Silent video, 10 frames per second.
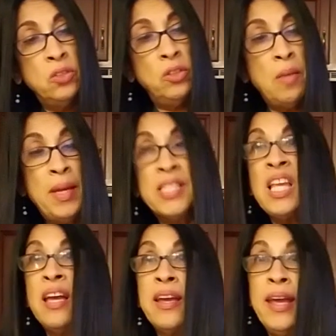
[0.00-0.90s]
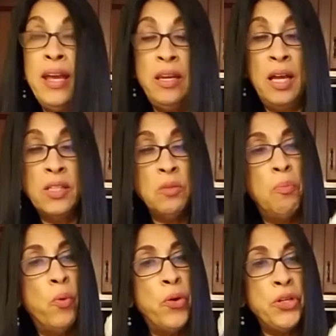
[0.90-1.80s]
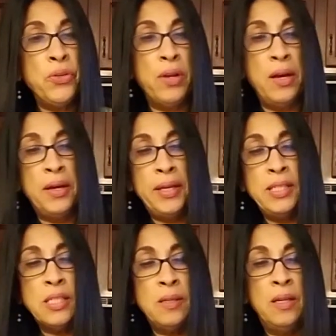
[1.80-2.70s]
do the best I can not to bore you guys,